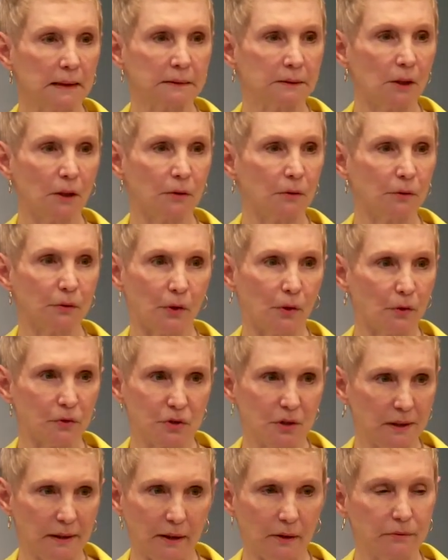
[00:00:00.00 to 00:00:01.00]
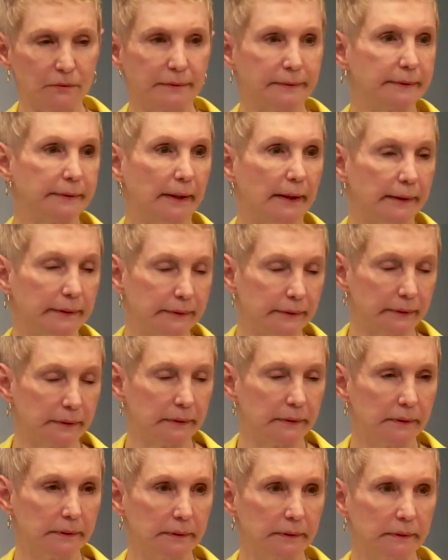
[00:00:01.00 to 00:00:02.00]
That's not going to hurt you to go to the doctor.
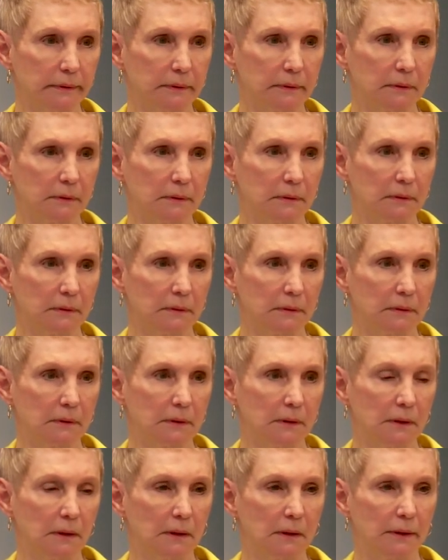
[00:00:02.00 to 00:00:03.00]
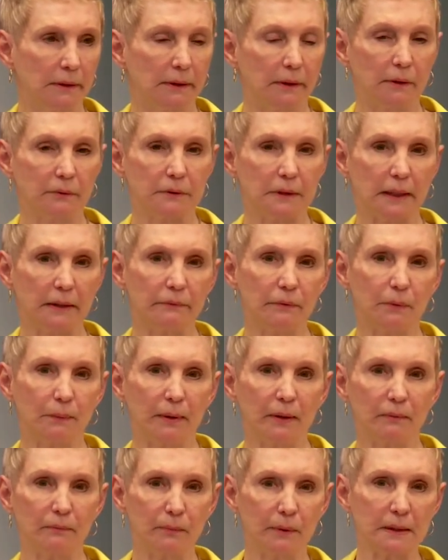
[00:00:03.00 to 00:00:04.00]
You know, David
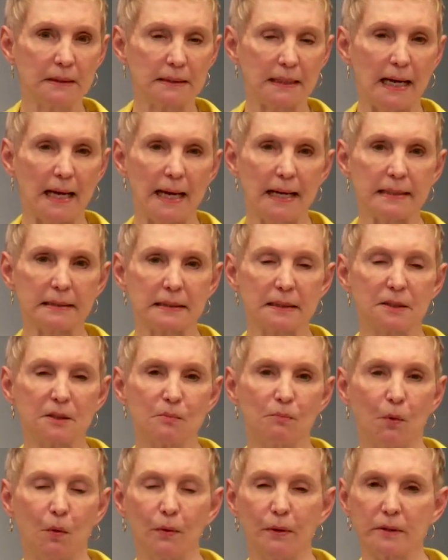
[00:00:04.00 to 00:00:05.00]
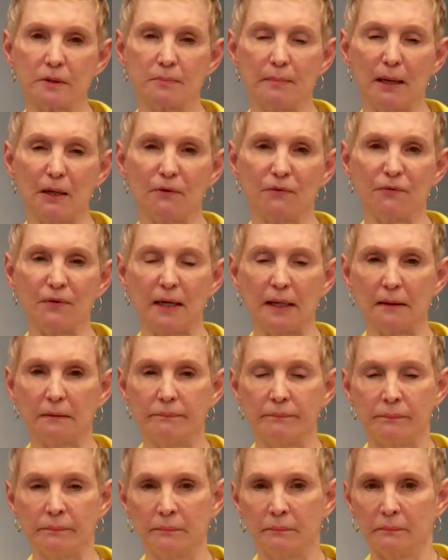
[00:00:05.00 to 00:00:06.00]
went with his eyes this morning. As a matter of
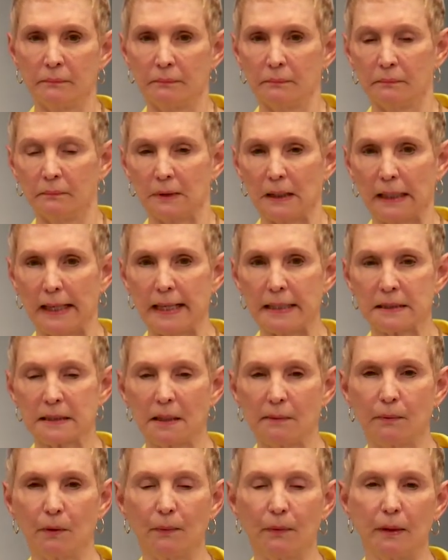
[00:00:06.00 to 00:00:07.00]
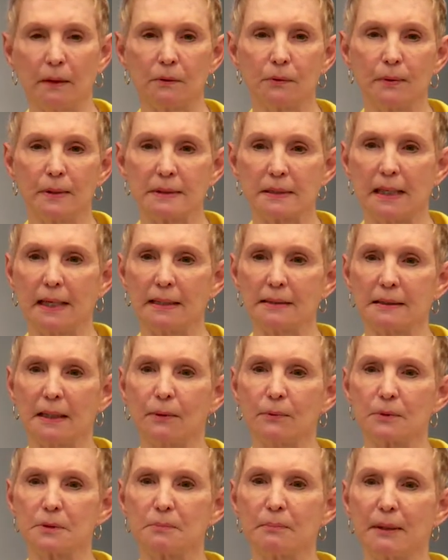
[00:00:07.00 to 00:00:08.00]
fact, the last time he went to his eyes, I
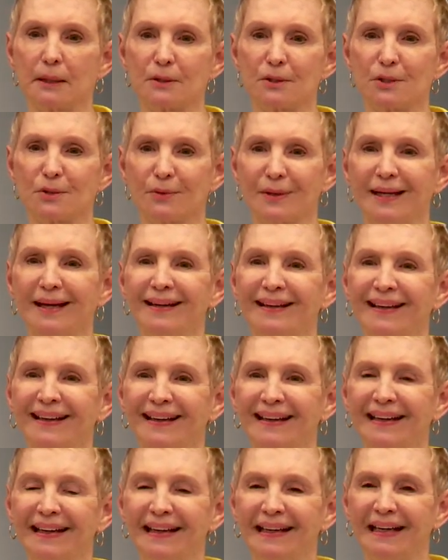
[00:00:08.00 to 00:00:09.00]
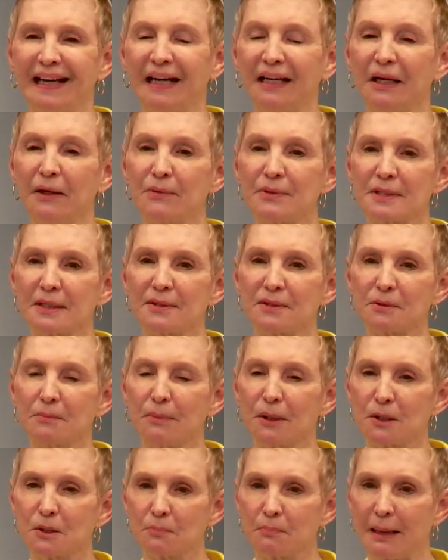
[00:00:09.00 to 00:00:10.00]
was ministering, and he was in so
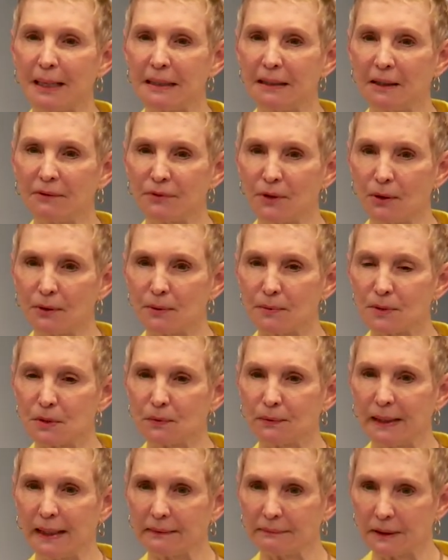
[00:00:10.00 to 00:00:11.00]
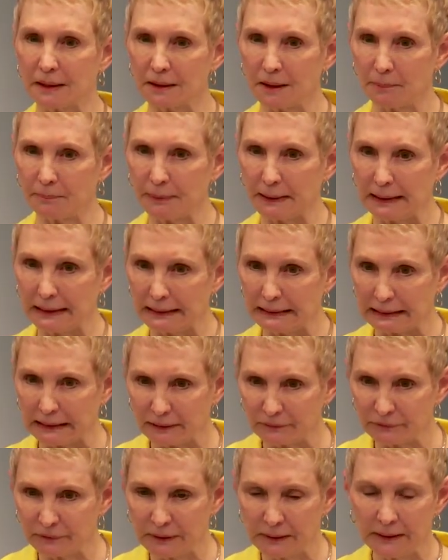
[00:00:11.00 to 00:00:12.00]
much pain, he thought he was going to have to get up and
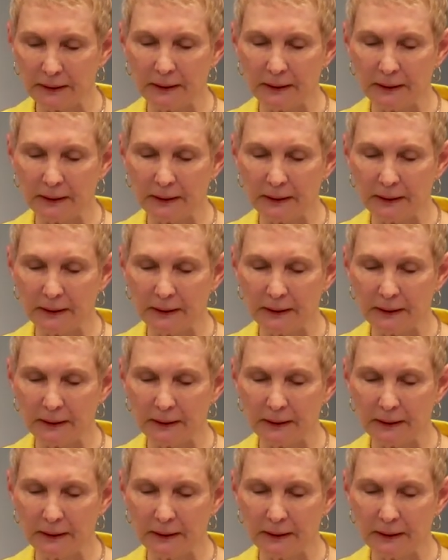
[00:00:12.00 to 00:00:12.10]
leave